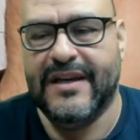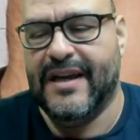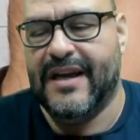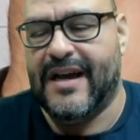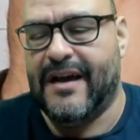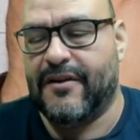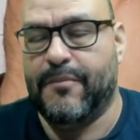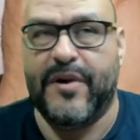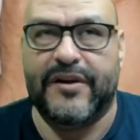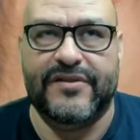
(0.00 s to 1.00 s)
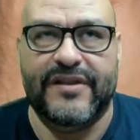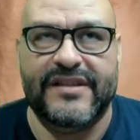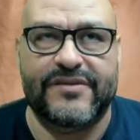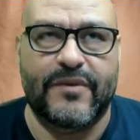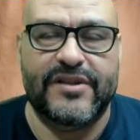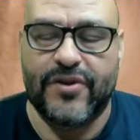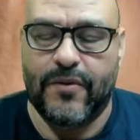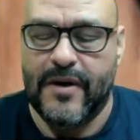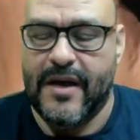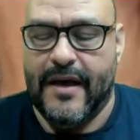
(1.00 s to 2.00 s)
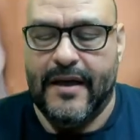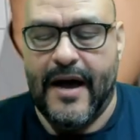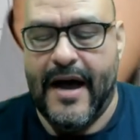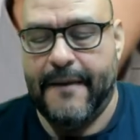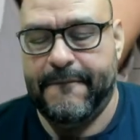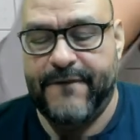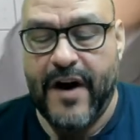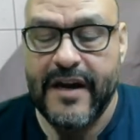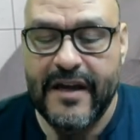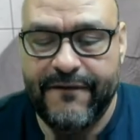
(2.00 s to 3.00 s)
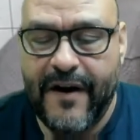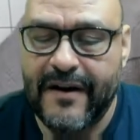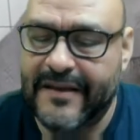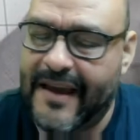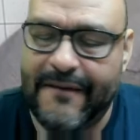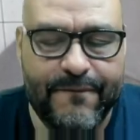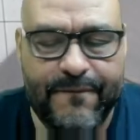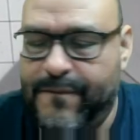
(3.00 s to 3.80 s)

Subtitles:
compared to this one. So they